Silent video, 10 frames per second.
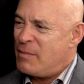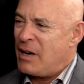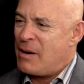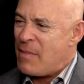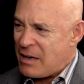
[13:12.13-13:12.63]

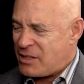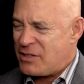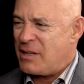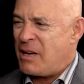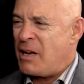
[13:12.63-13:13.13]
but
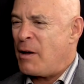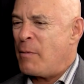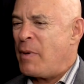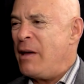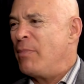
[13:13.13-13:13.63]
amongst the
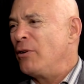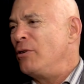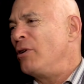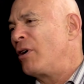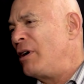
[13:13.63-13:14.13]
people who
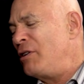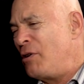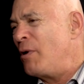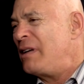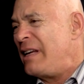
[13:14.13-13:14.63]
look
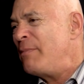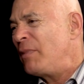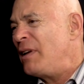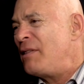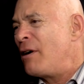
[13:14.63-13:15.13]
into it deeply,